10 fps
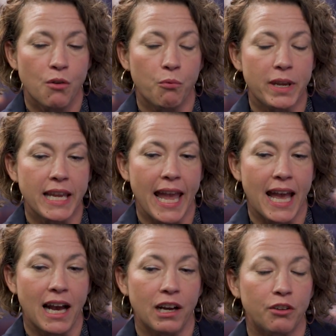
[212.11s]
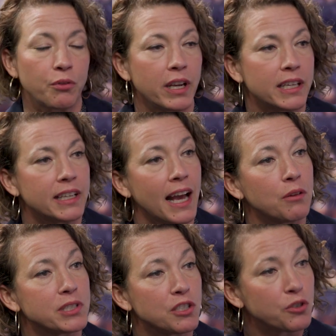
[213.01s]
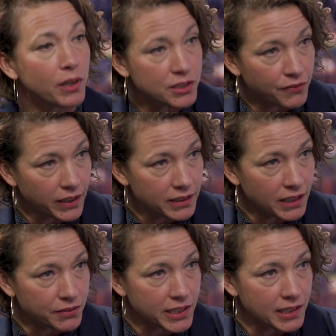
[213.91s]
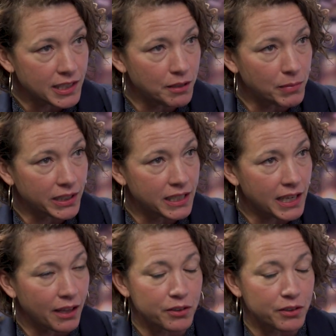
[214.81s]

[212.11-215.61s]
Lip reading: We have created a housing trust fund of $16 million.